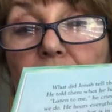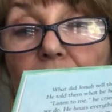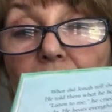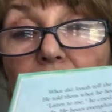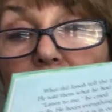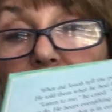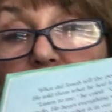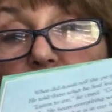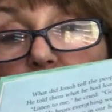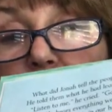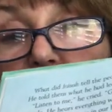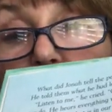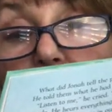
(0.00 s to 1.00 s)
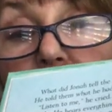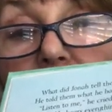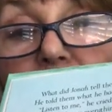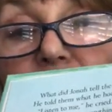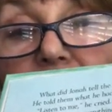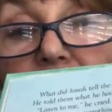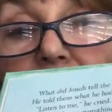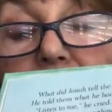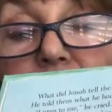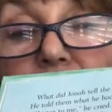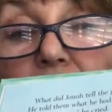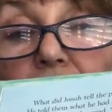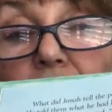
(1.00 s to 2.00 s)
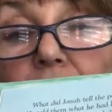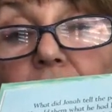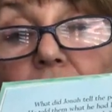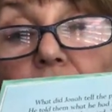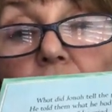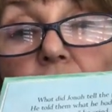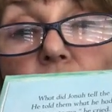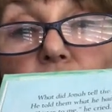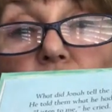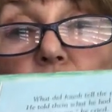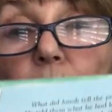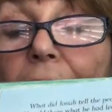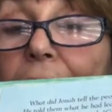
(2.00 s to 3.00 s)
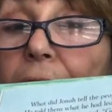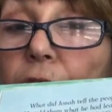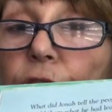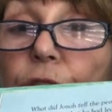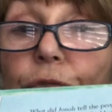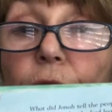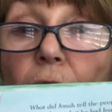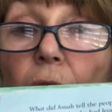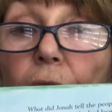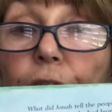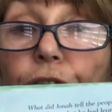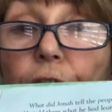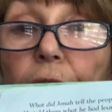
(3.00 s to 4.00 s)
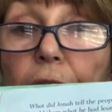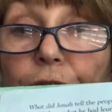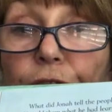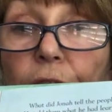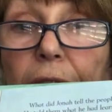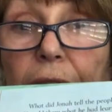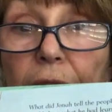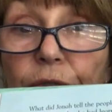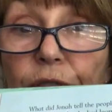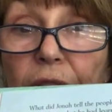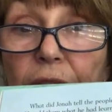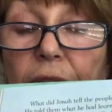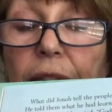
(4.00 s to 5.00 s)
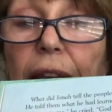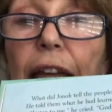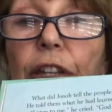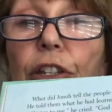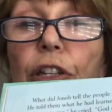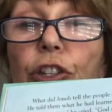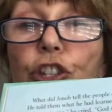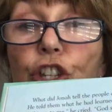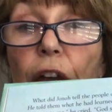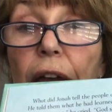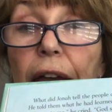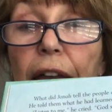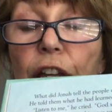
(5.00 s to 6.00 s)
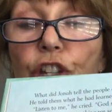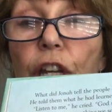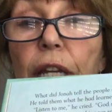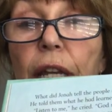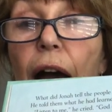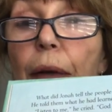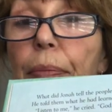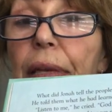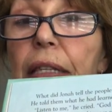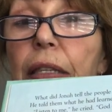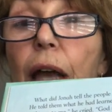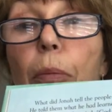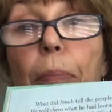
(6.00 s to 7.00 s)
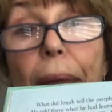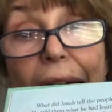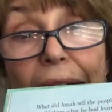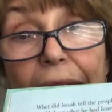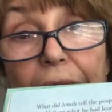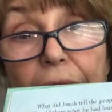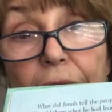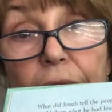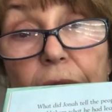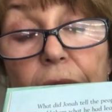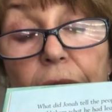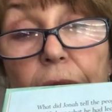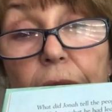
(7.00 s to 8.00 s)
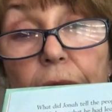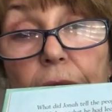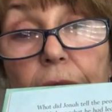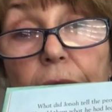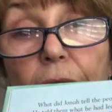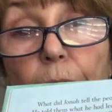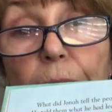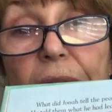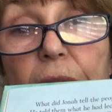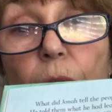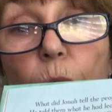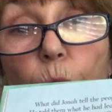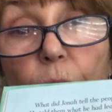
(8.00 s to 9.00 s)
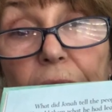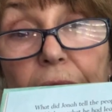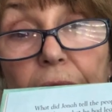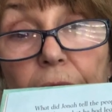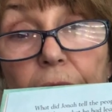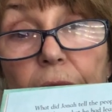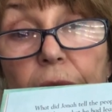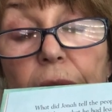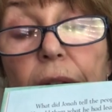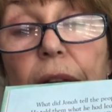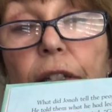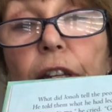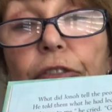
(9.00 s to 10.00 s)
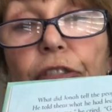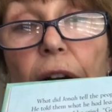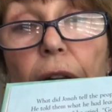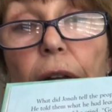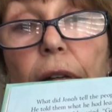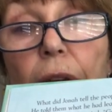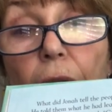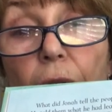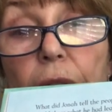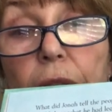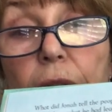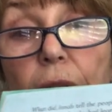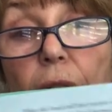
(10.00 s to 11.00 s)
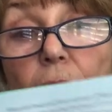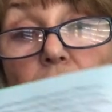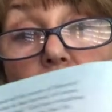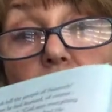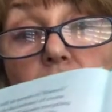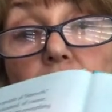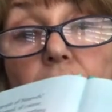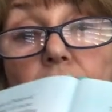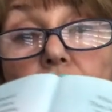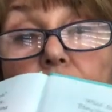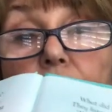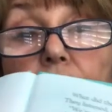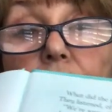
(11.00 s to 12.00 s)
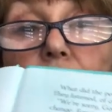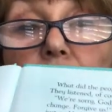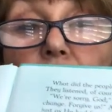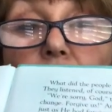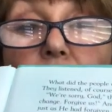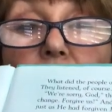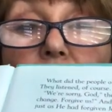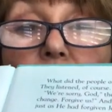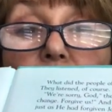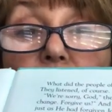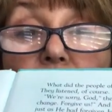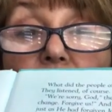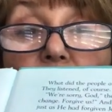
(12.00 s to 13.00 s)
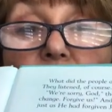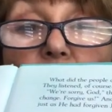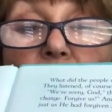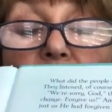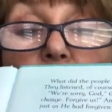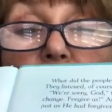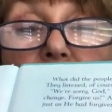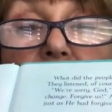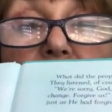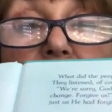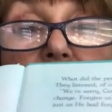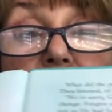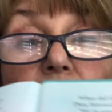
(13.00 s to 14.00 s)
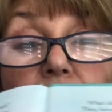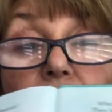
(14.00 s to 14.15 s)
telling the people of Nineveh to ask God for forgiveness and to change and not be so bad, not be so wicked, to follow God's laws. Here's all the people. See how they're